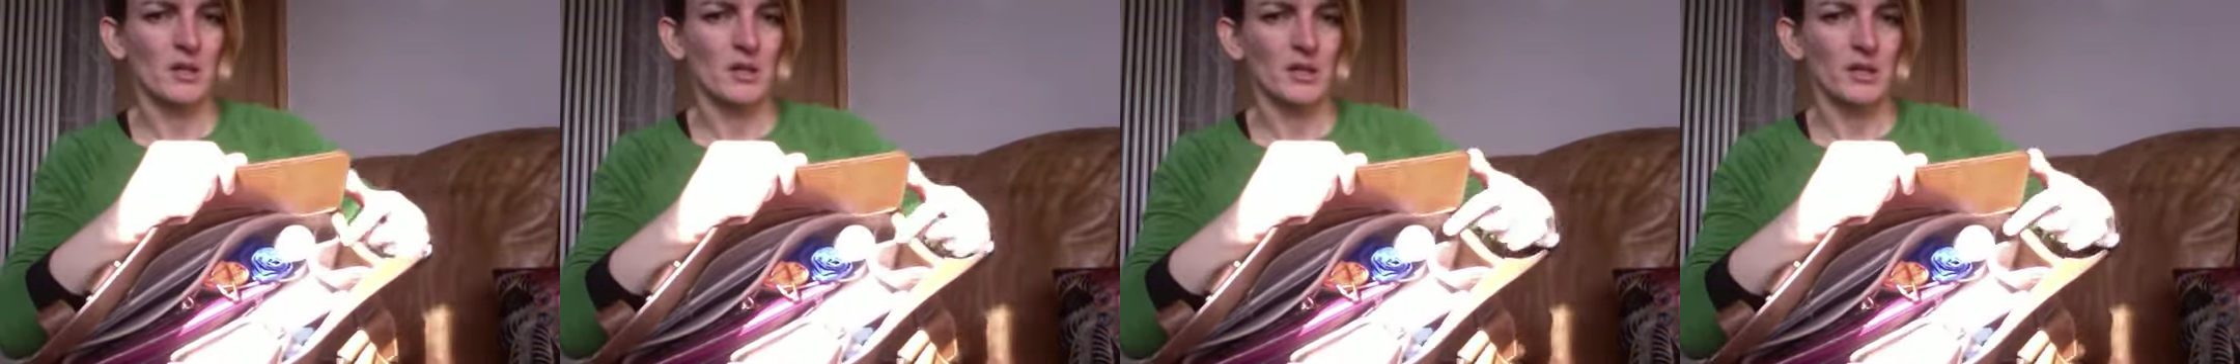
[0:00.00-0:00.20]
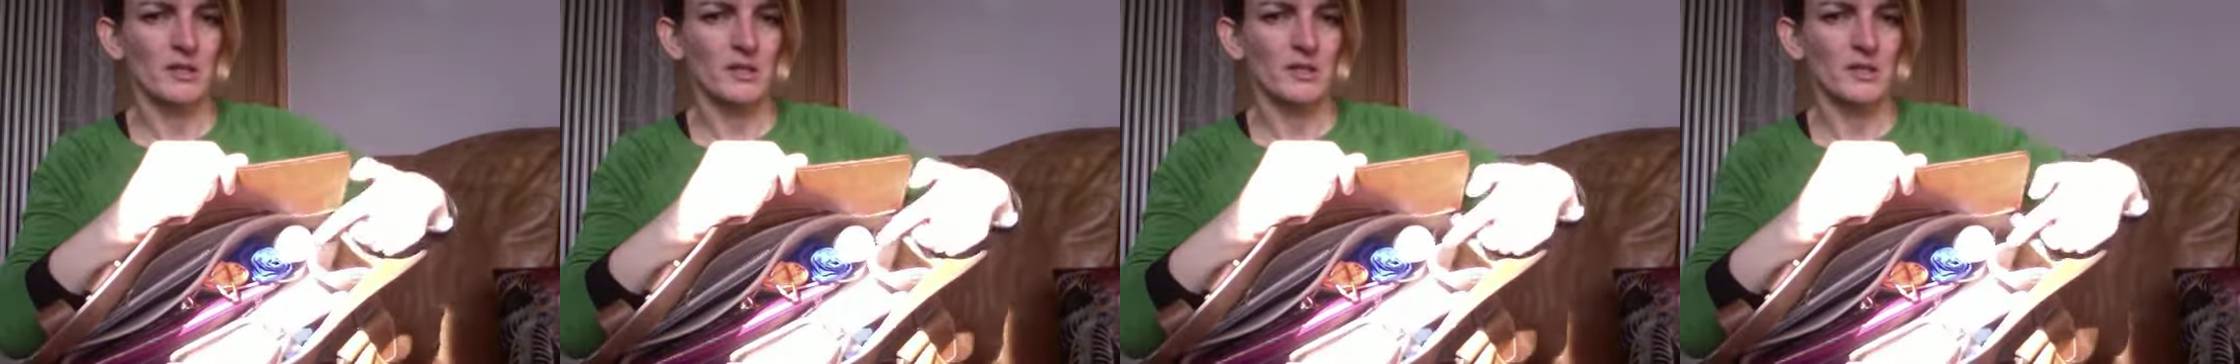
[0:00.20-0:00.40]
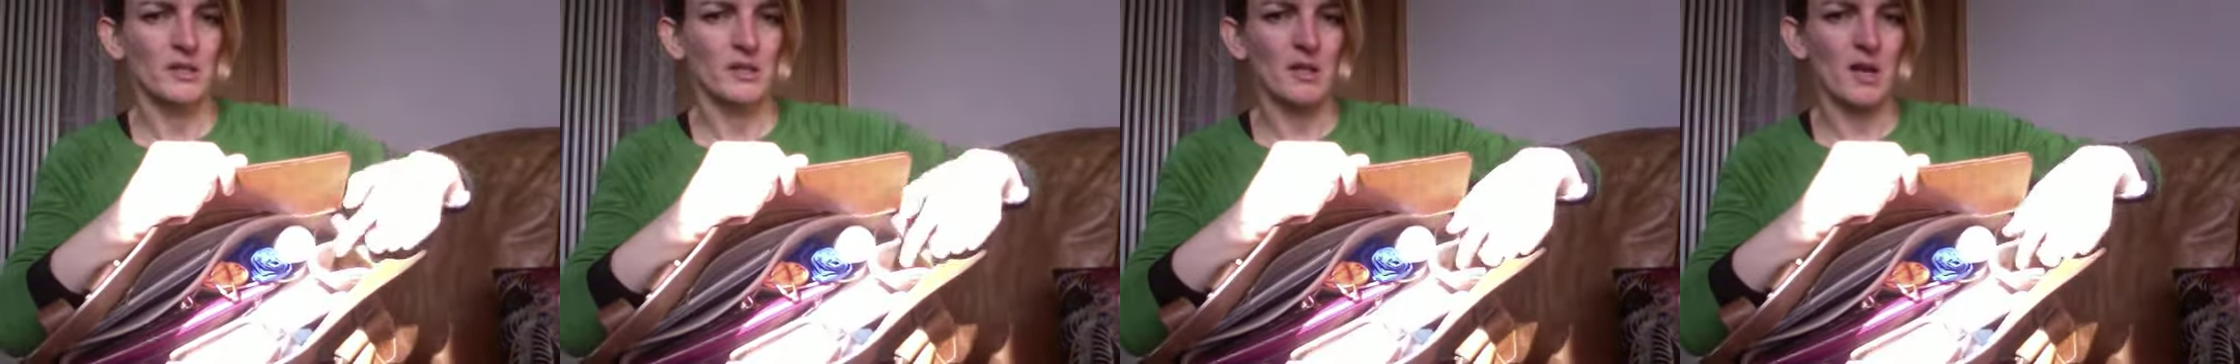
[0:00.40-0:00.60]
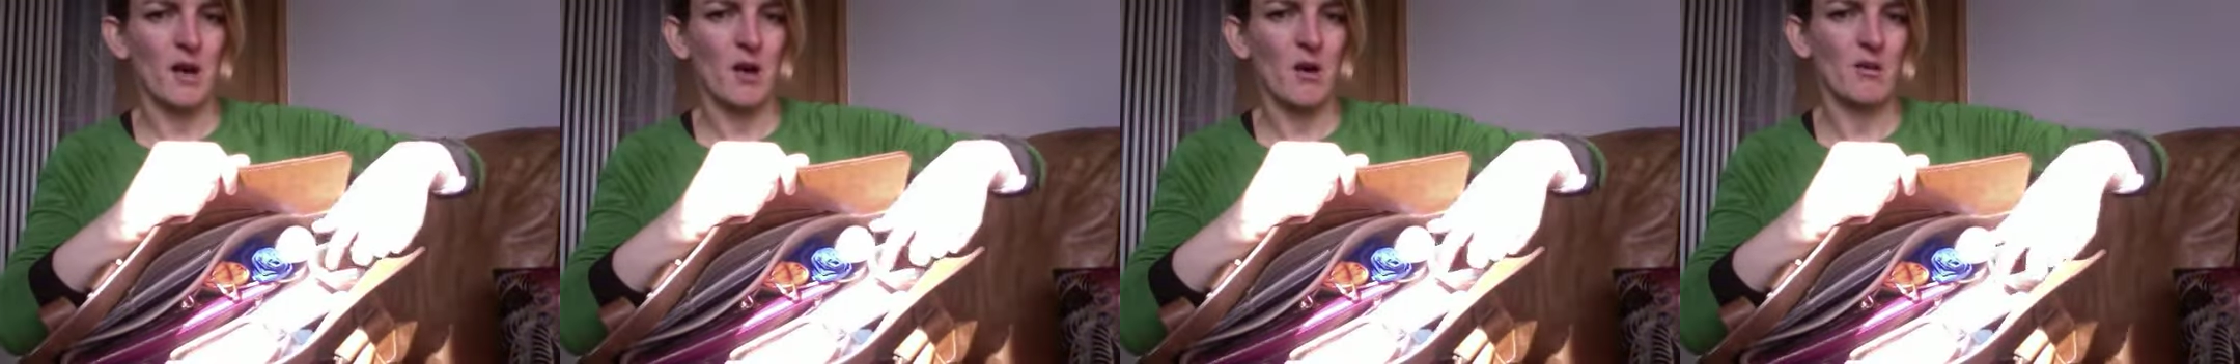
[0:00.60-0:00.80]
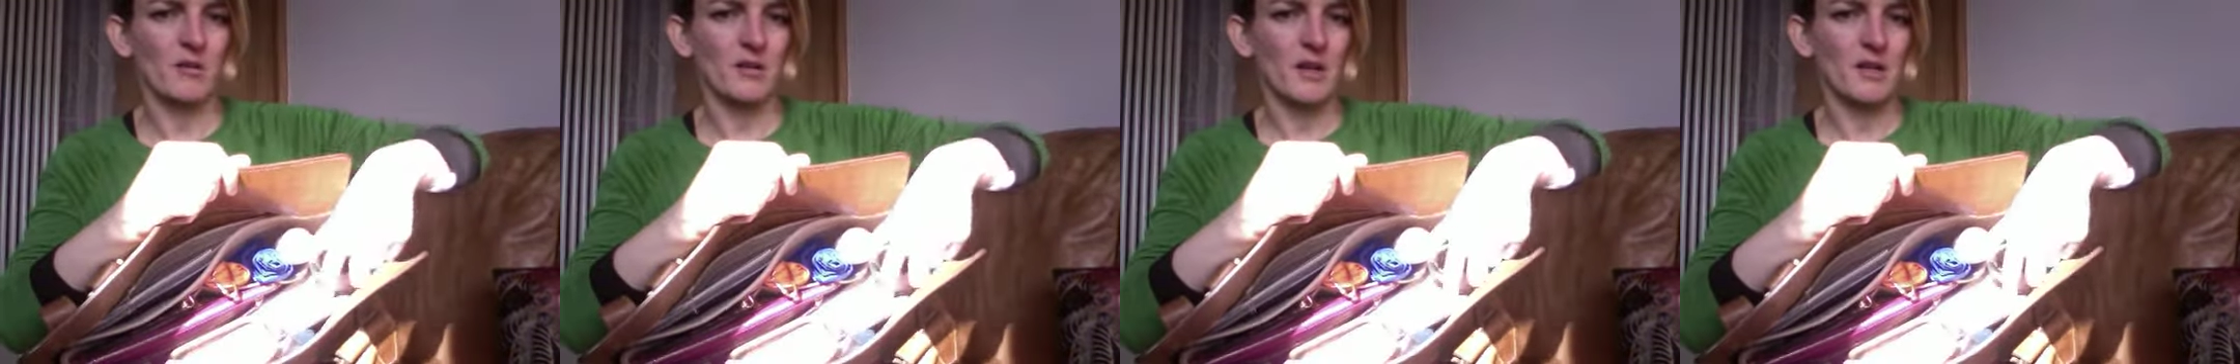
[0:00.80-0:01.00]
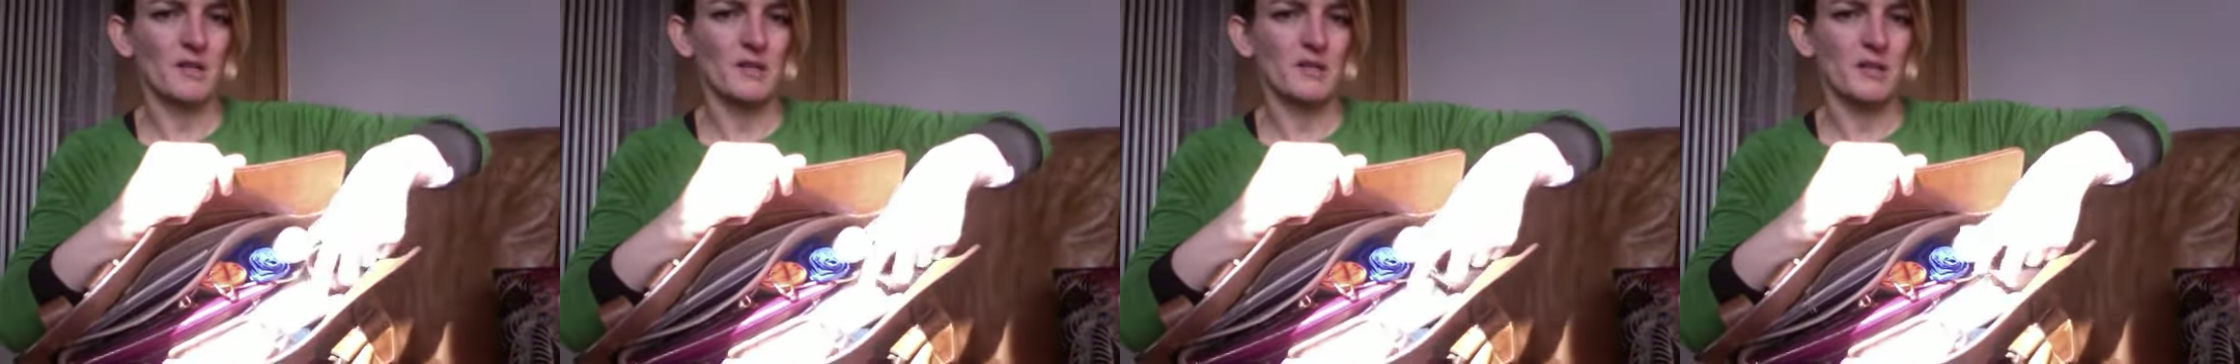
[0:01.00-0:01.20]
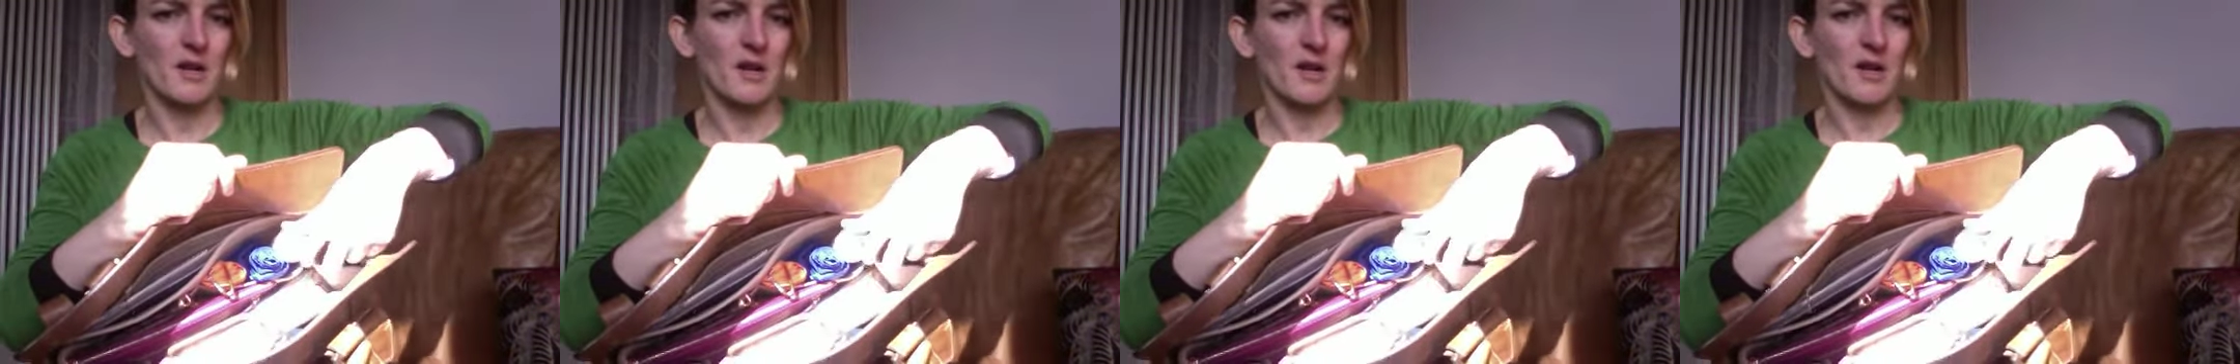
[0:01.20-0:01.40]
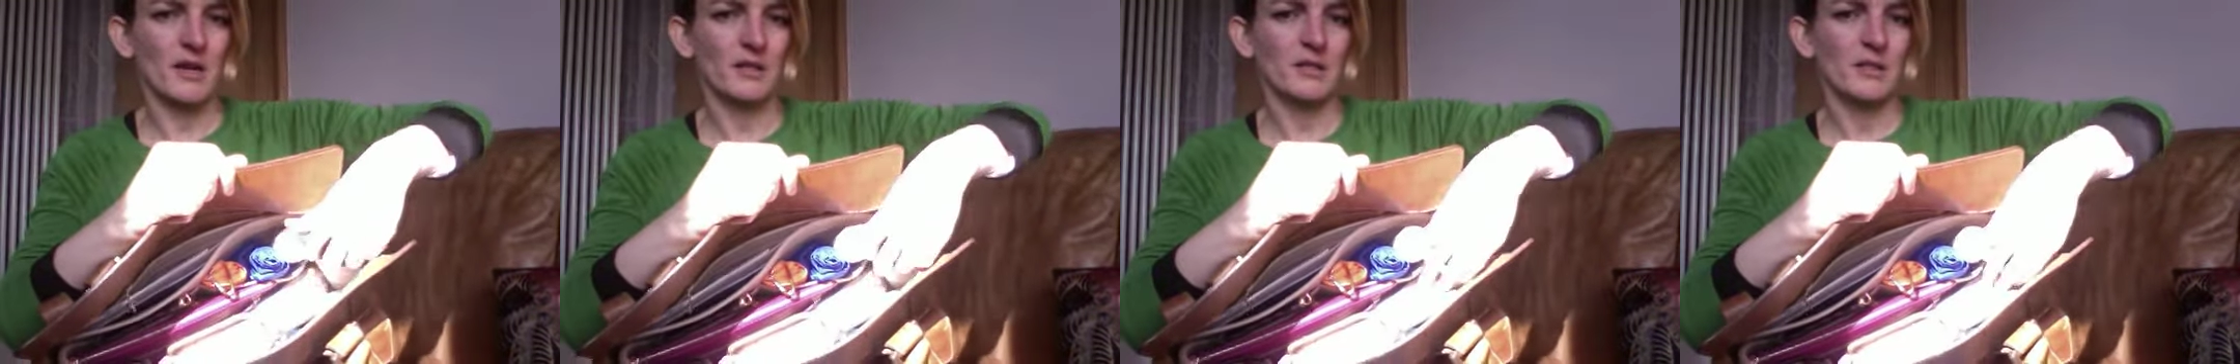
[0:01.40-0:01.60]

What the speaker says: You see that on that side?